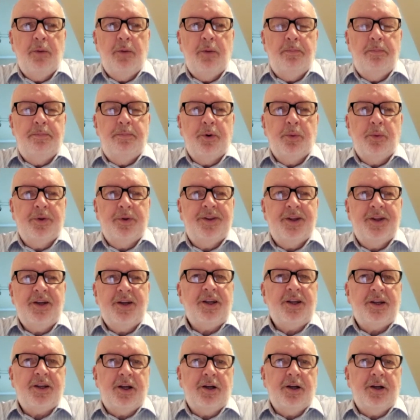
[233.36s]
But within a
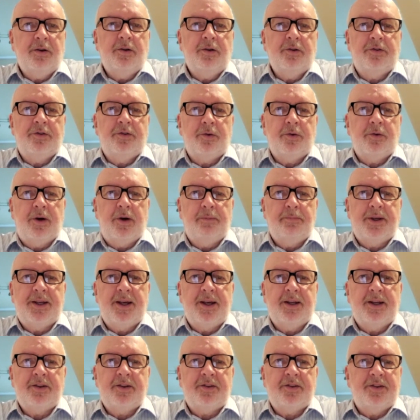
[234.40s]
year or so, I
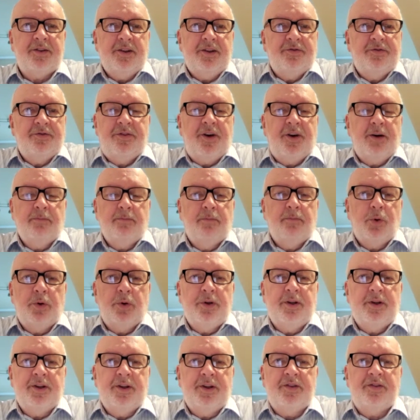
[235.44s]
began to see this far more
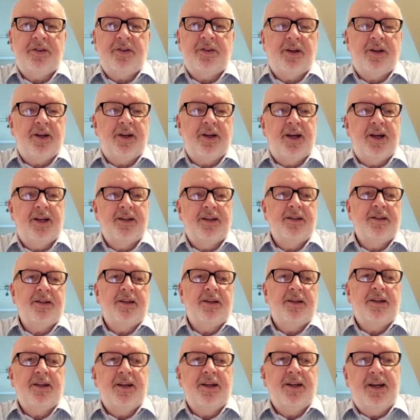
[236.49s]
than this. And
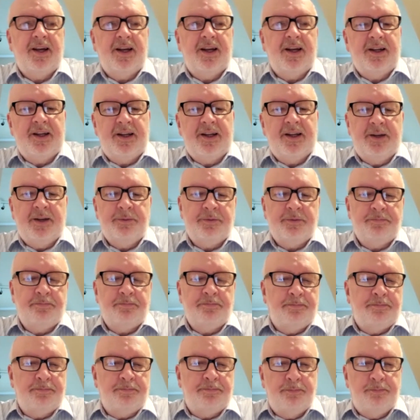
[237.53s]
it's
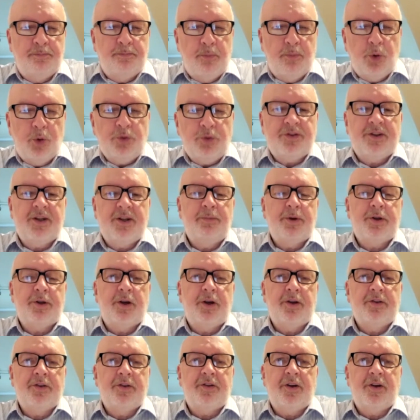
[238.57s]
mostly
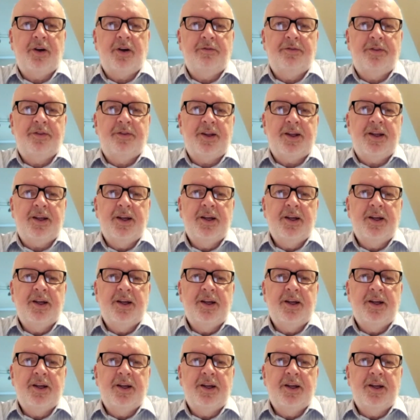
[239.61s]
because of the